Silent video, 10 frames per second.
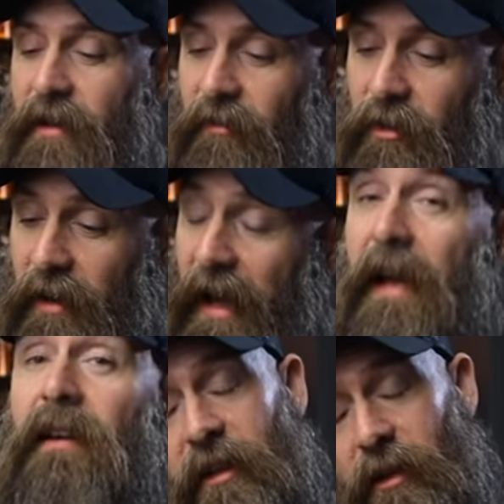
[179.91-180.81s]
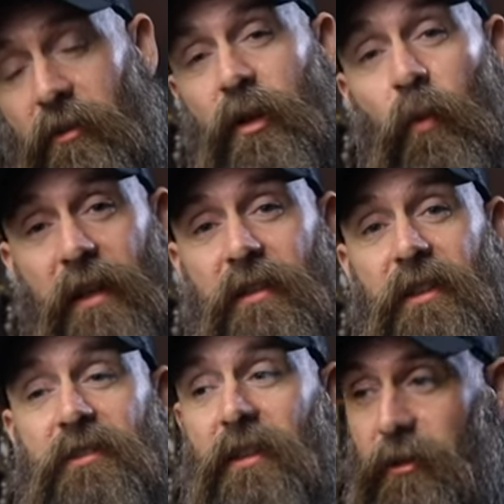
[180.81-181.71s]
If you're not, get on the wait
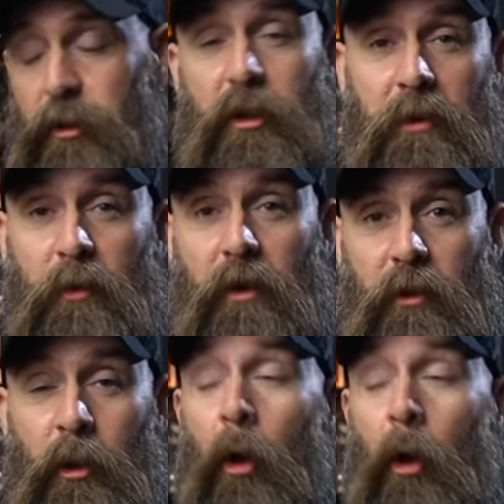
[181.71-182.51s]
list and you can be one of the